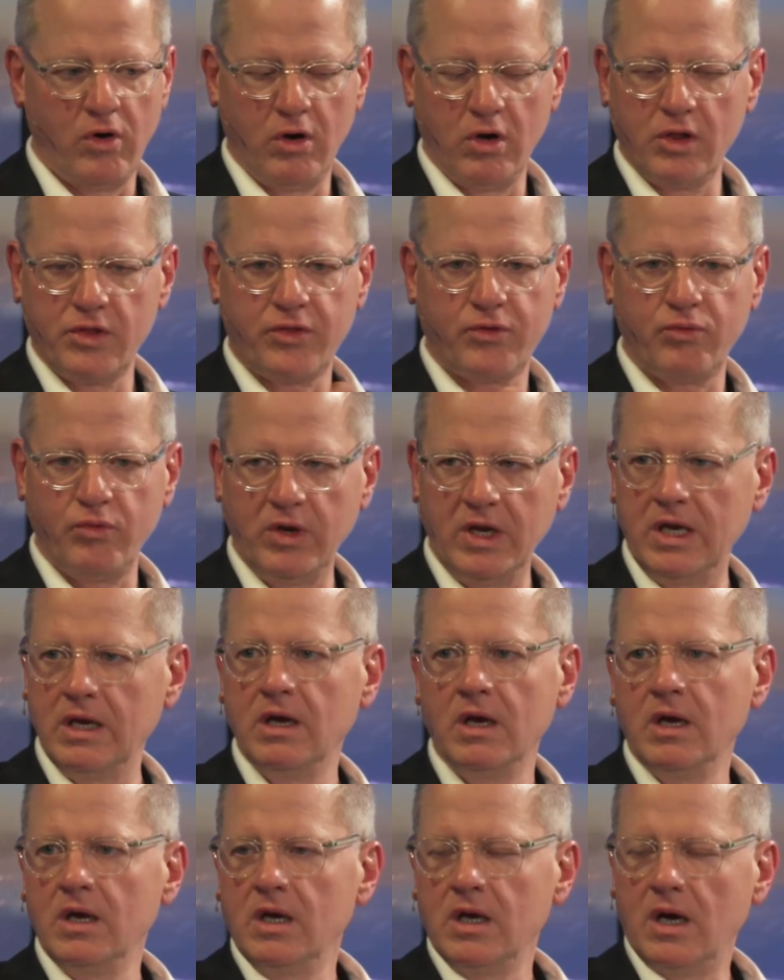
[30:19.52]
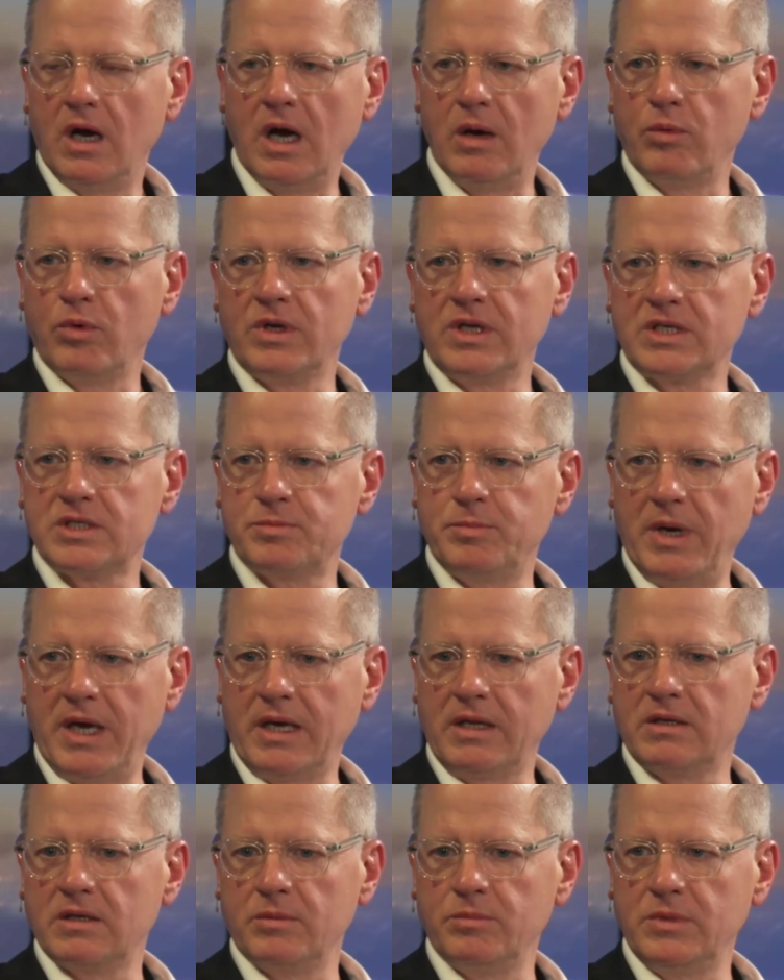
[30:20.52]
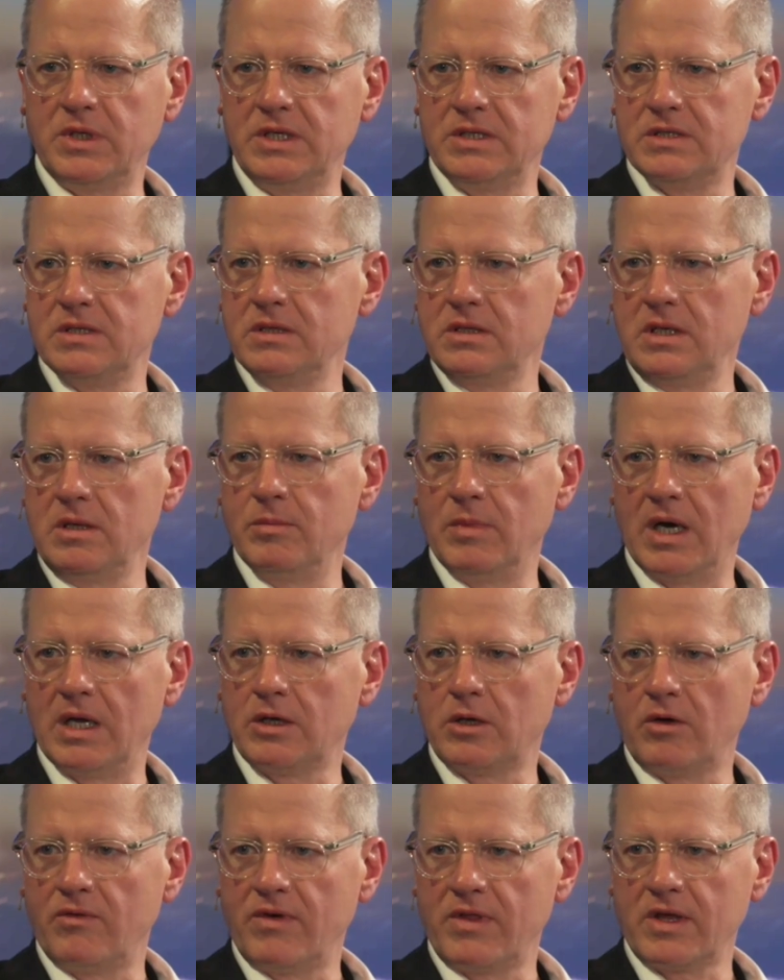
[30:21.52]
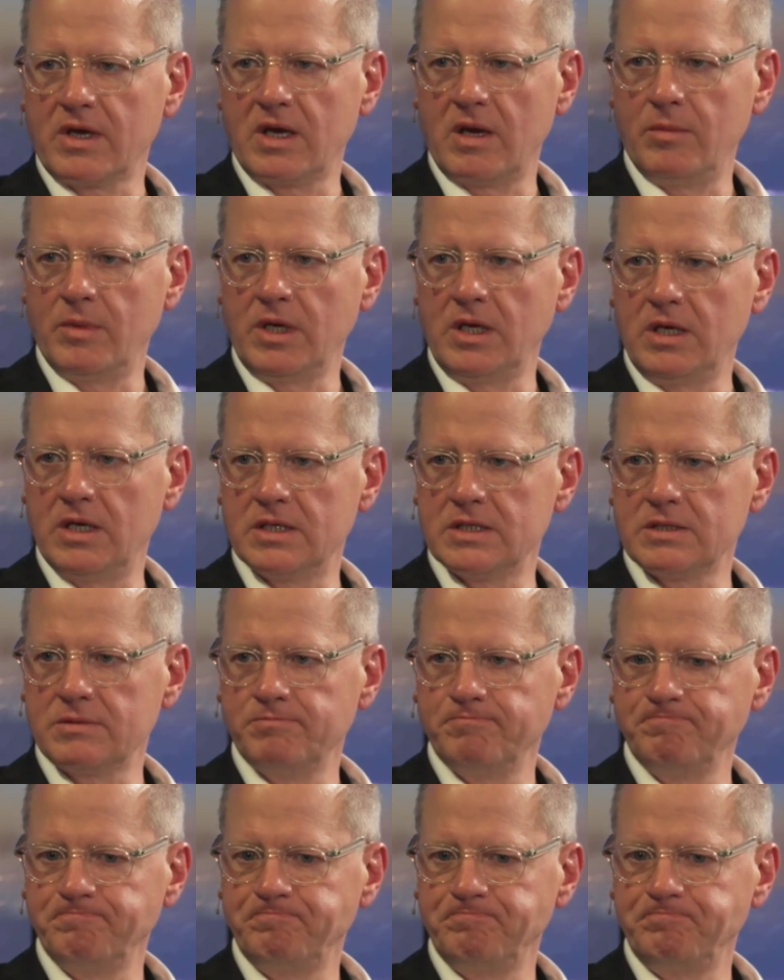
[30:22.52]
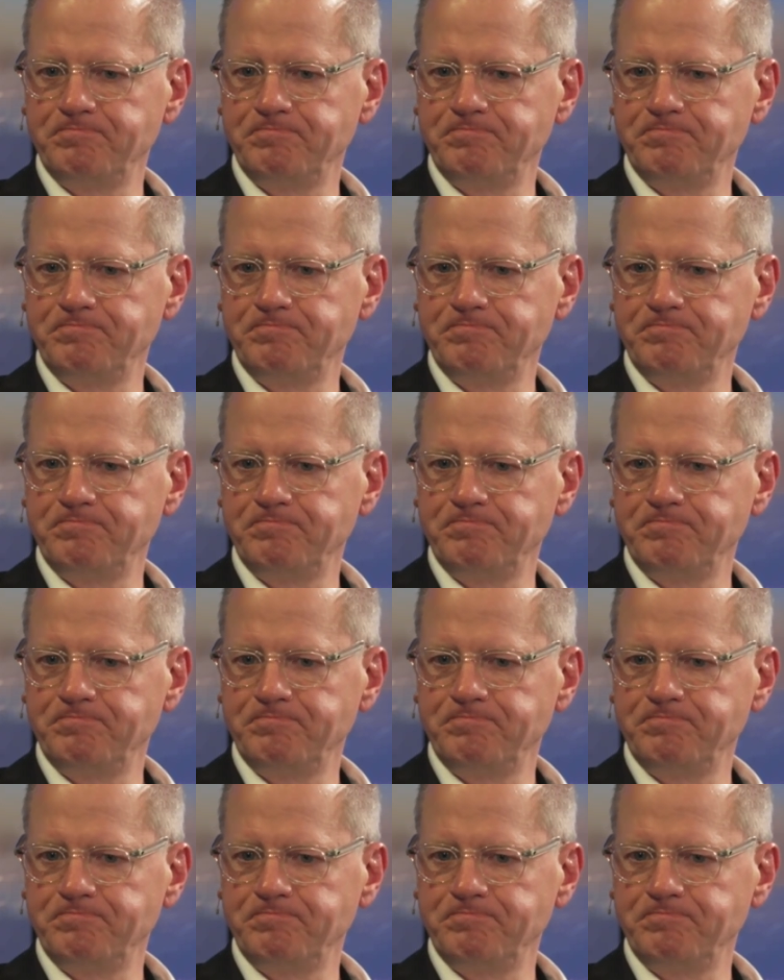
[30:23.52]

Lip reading: all three, I would expect decent demand over the coming years.